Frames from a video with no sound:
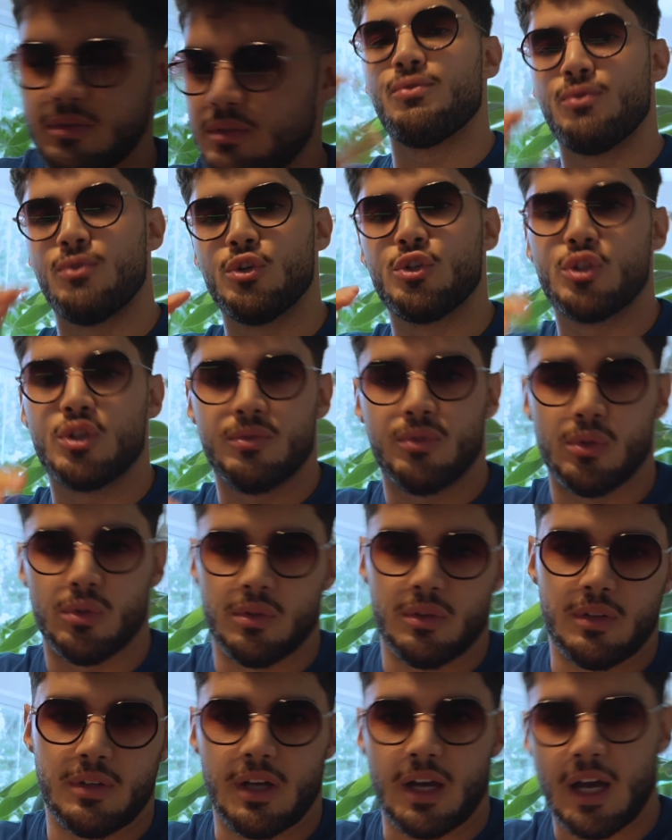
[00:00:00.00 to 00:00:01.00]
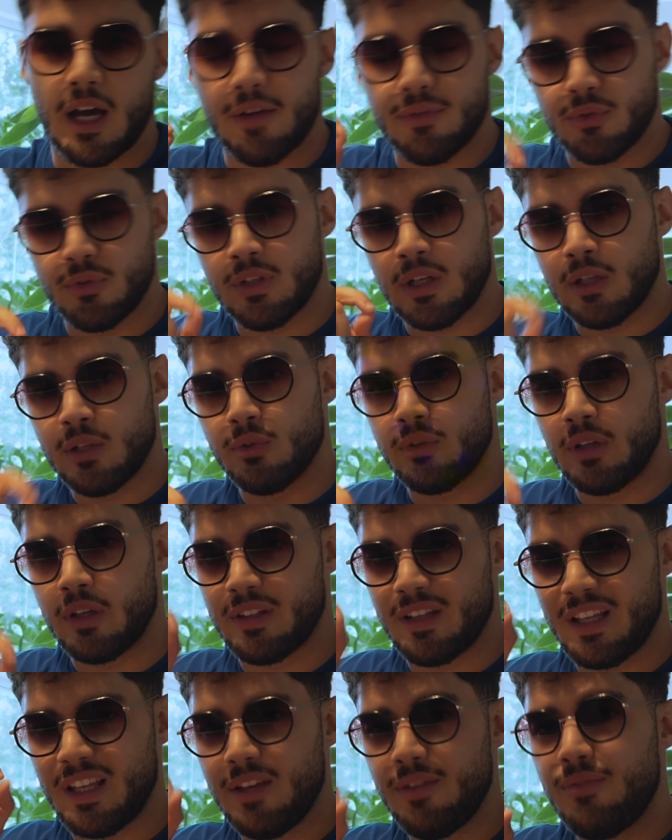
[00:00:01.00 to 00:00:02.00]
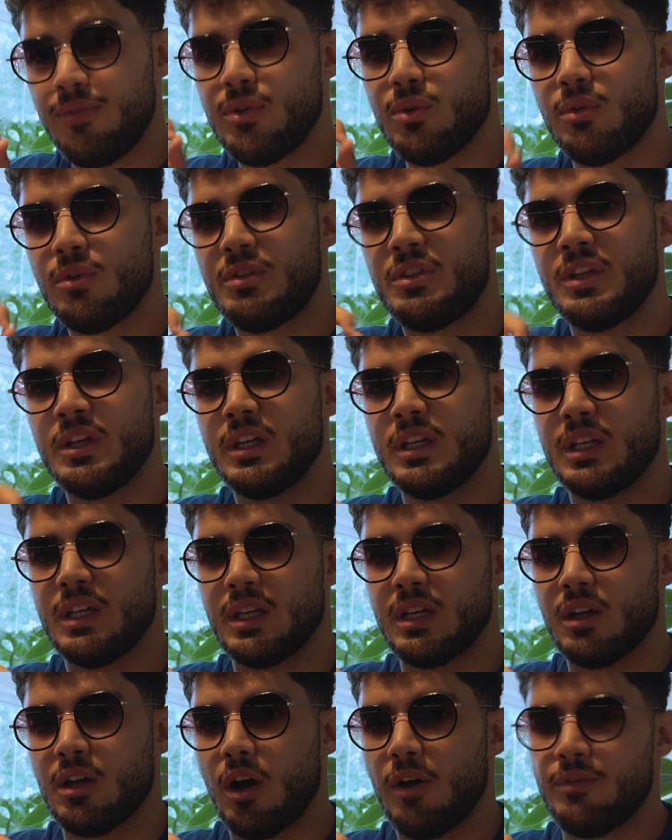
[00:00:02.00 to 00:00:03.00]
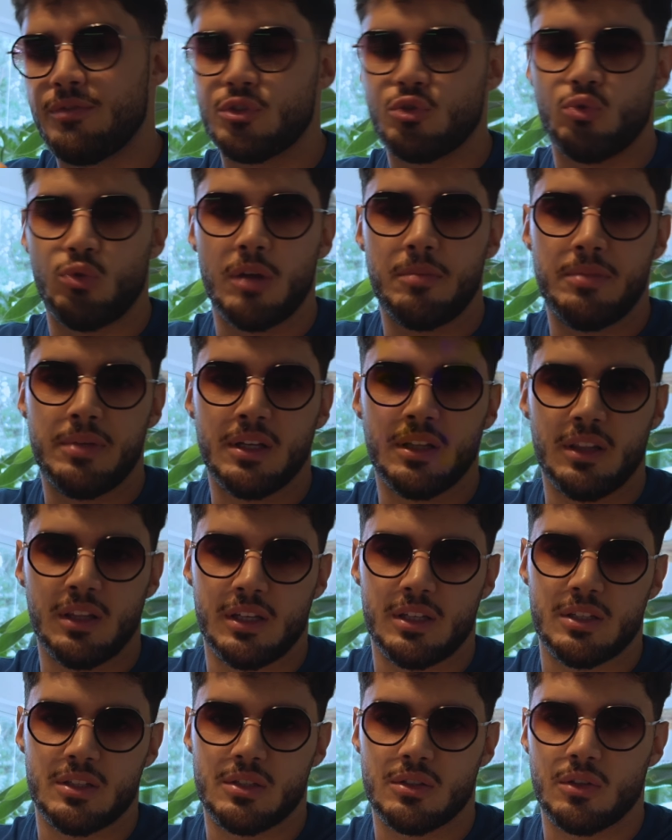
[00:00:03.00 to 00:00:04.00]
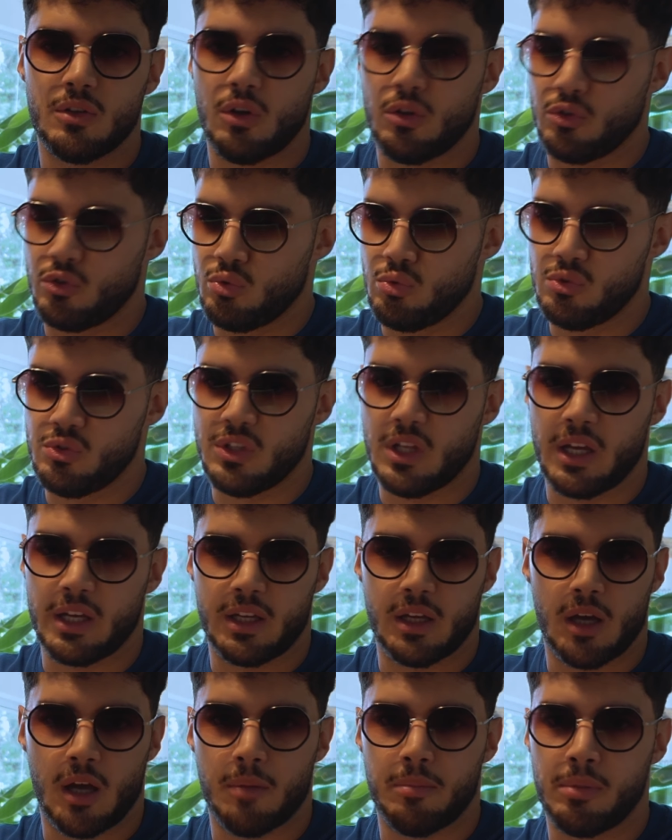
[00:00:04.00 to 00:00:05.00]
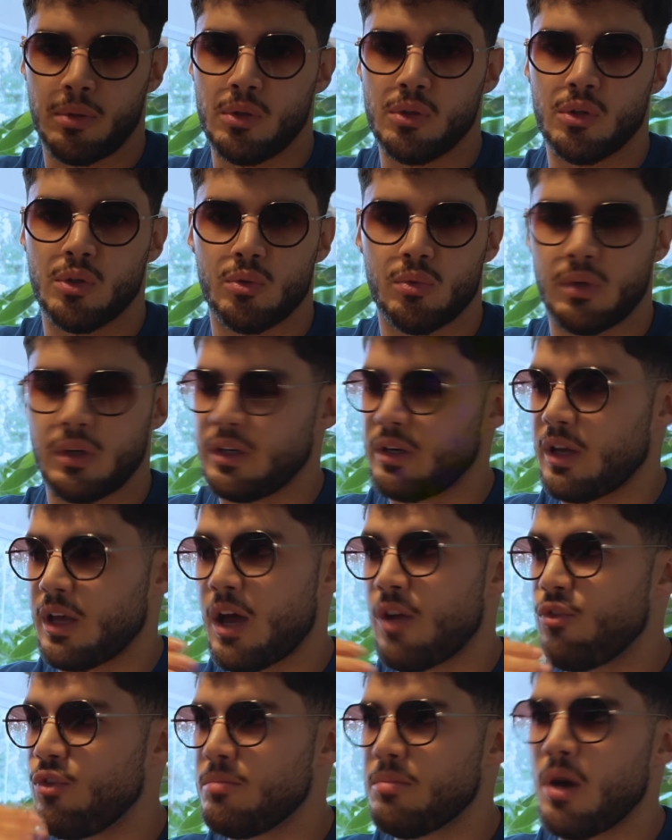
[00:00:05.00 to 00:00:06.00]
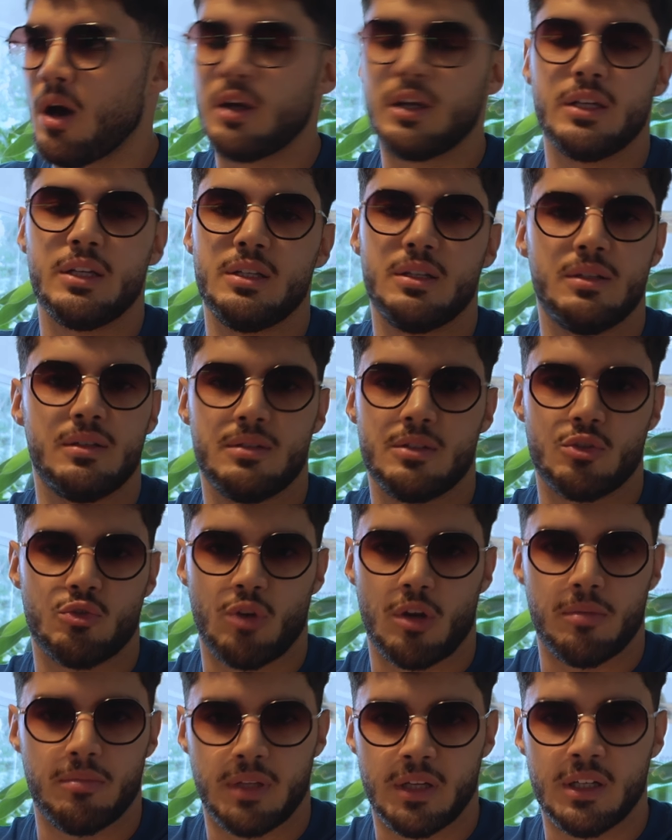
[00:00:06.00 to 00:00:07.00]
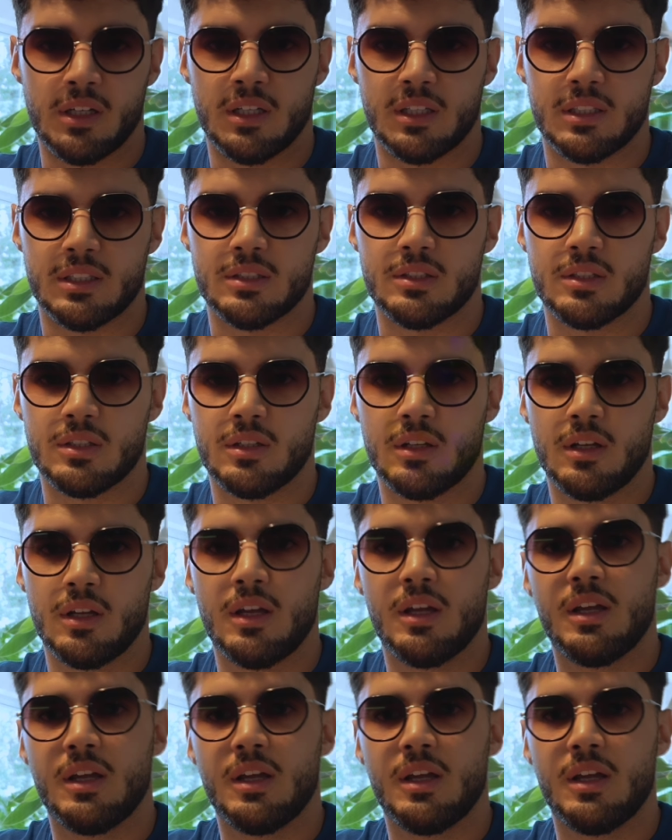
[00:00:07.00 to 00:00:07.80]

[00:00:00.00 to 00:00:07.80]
First of all, I have to tell you that if you're thinking of scraping leads on tools like Apollo, where everybody scrape their leads,